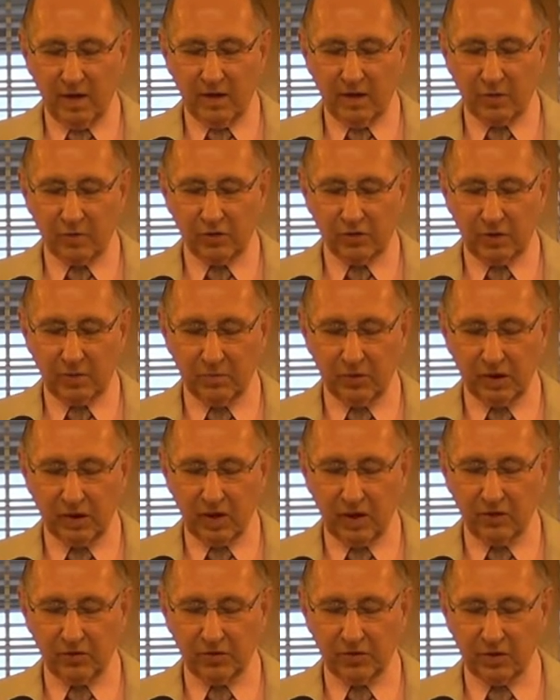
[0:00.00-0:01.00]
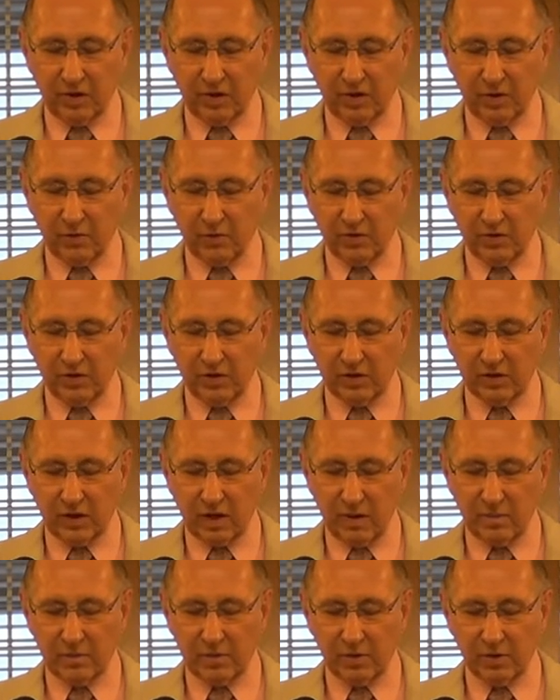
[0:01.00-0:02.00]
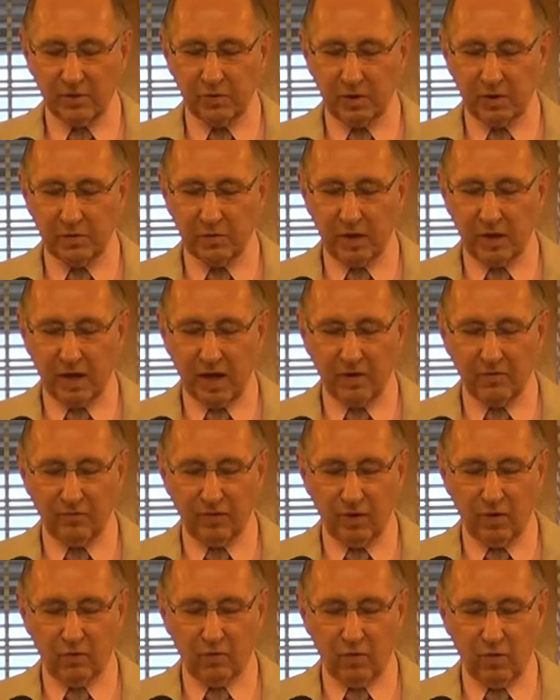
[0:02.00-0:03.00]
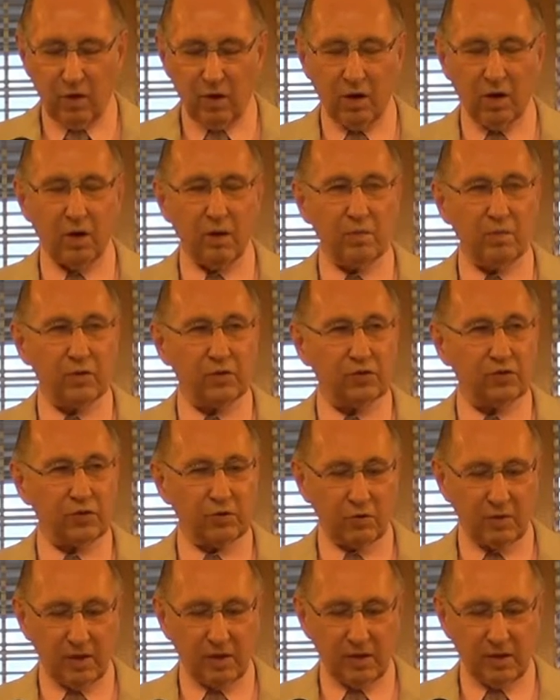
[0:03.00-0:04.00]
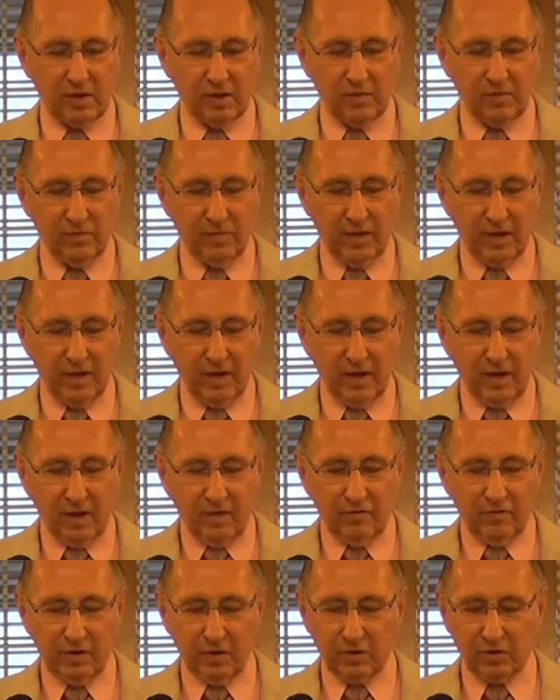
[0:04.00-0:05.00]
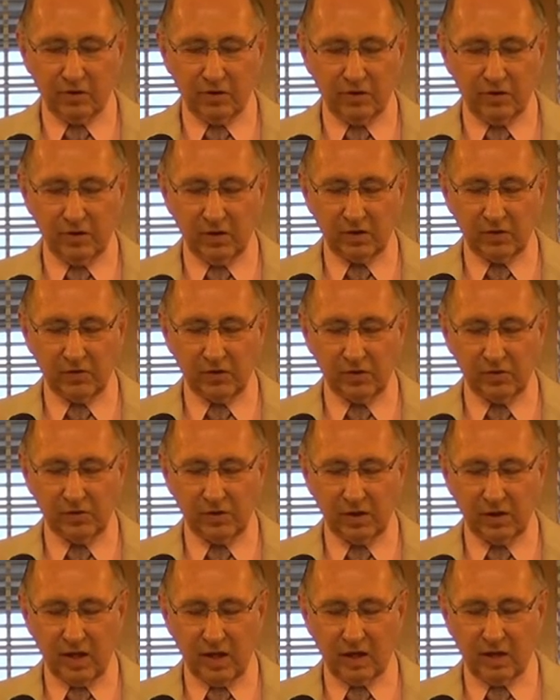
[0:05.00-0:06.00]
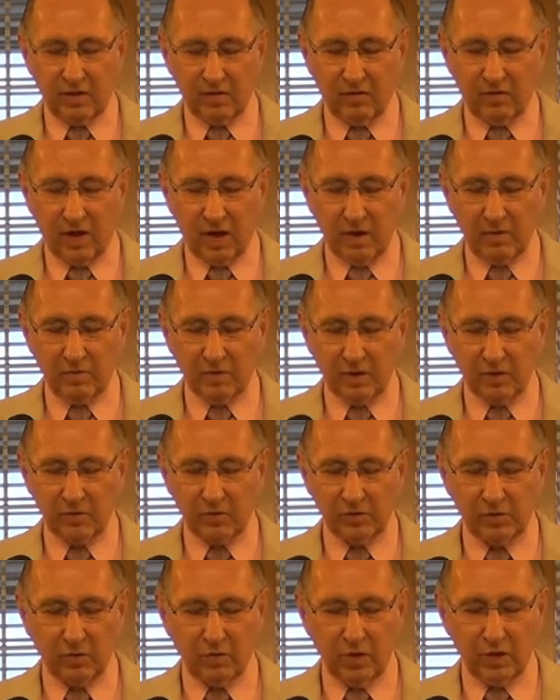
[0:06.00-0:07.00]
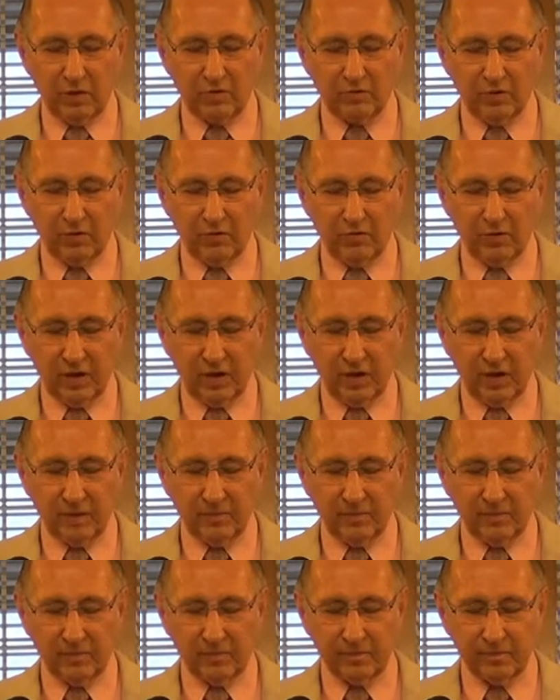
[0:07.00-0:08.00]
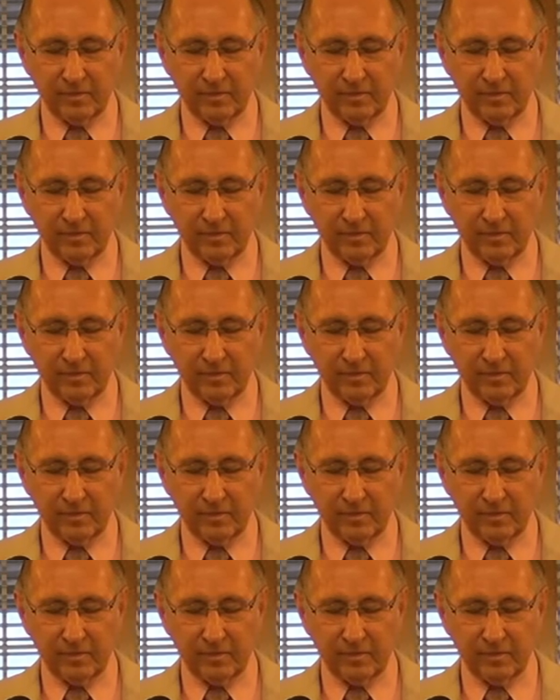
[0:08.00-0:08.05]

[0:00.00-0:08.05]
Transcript: There was something else there that was encompassing me. I felt warm and serene. Fear couldn't exist in that environment. It was a wonderful feeling.